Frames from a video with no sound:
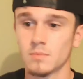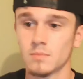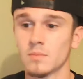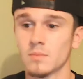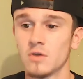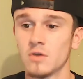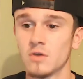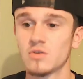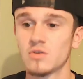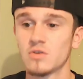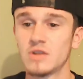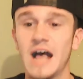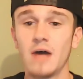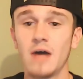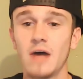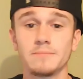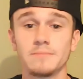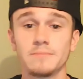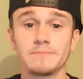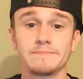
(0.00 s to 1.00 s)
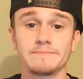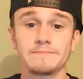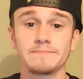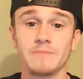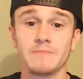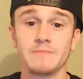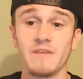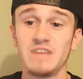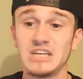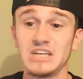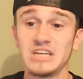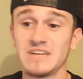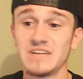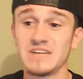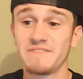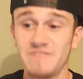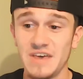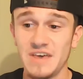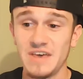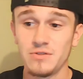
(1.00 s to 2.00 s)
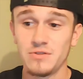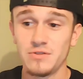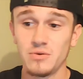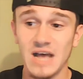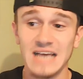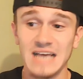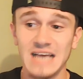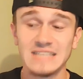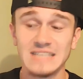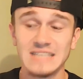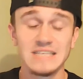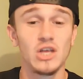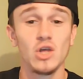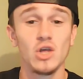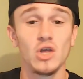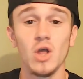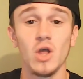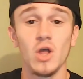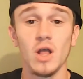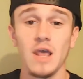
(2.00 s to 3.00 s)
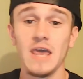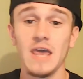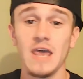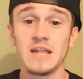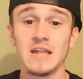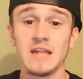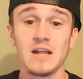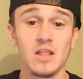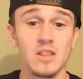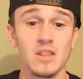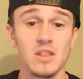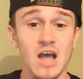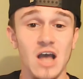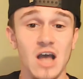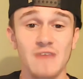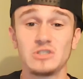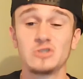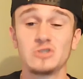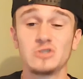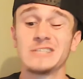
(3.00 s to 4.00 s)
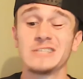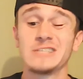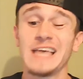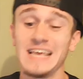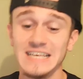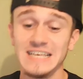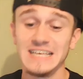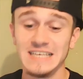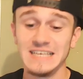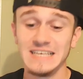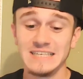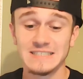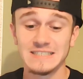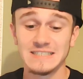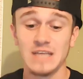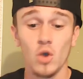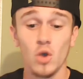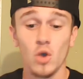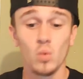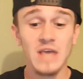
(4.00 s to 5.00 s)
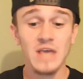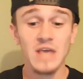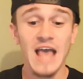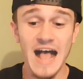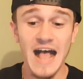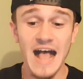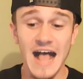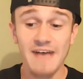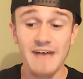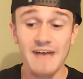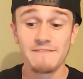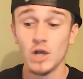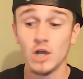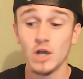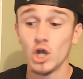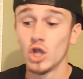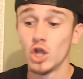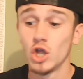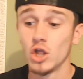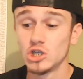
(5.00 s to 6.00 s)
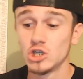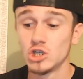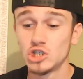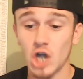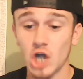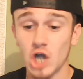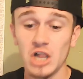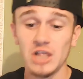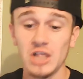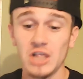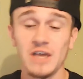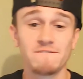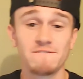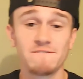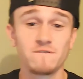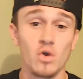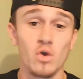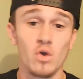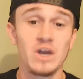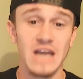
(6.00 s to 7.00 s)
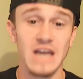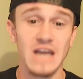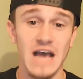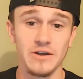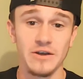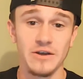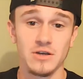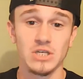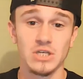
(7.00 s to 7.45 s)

So now, finishing 5th, you guys, in Conference USA East, we have Charlotte 49ers.